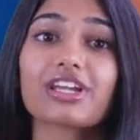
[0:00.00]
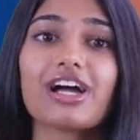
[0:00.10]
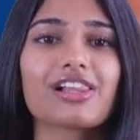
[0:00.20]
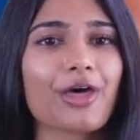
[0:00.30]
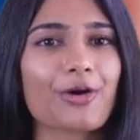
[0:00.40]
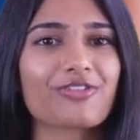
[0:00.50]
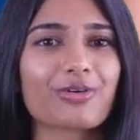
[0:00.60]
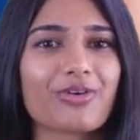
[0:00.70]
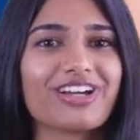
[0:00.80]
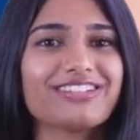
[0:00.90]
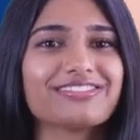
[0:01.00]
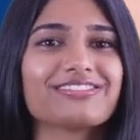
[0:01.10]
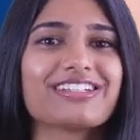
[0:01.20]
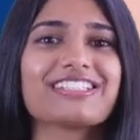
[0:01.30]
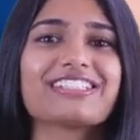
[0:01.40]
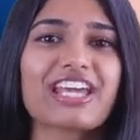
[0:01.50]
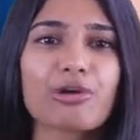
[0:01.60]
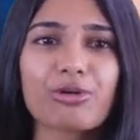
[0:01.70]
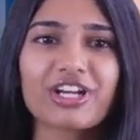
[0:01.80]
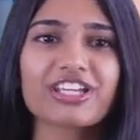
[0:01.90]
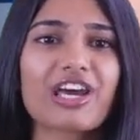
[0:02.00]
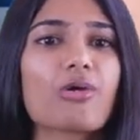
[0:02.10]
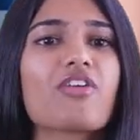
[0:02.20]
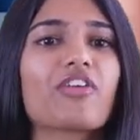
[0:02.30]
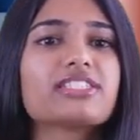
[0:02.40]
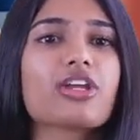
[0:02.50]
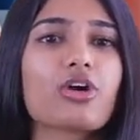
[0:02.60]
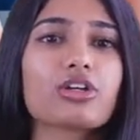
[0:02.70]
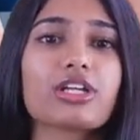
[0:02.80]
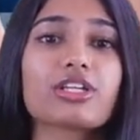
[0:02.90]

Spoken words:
Did you know that for every promising crypto presale,